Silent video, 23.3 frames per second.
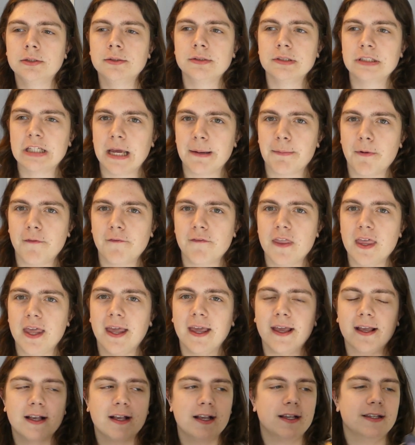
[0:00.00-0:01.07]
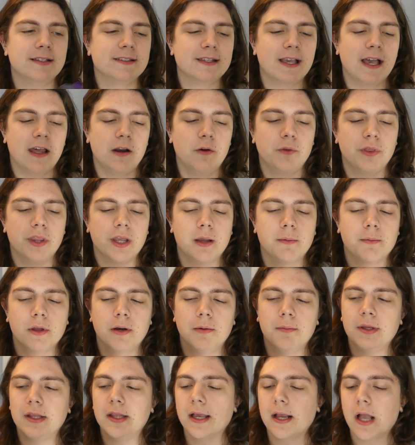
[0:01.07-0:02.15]
type of thing, because I don't think I'm going
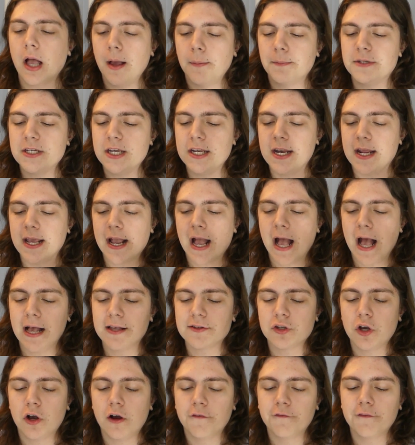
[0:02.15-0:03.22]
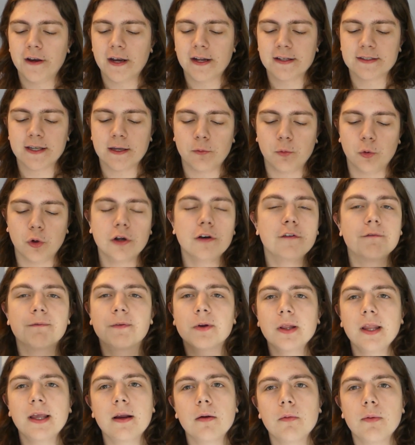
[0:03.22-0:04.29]
to be like updating as often as I would for
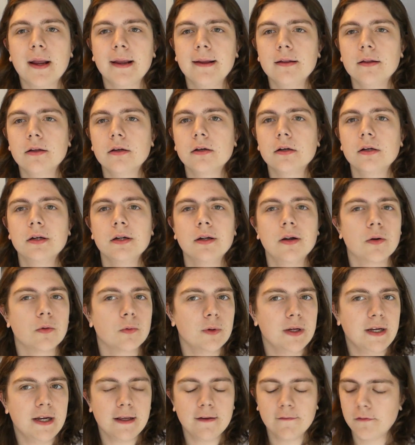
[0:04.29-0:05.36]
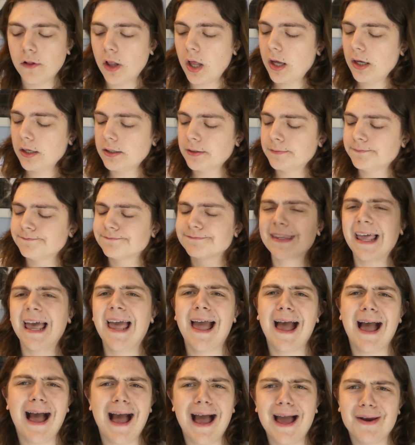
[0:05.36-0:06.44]
like a regular reading vlog.
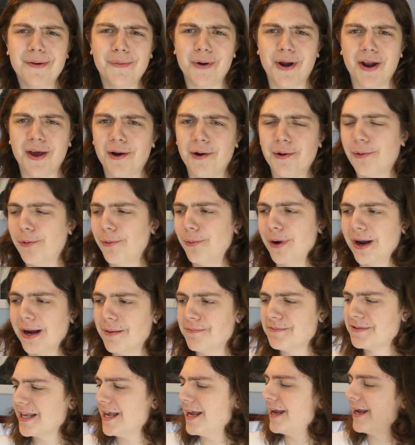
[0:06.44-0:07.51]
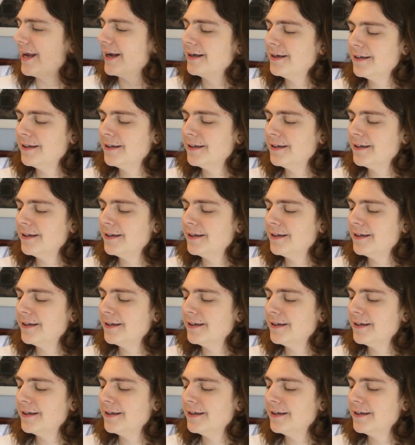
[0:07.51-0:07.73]
I don't know what I'm saying.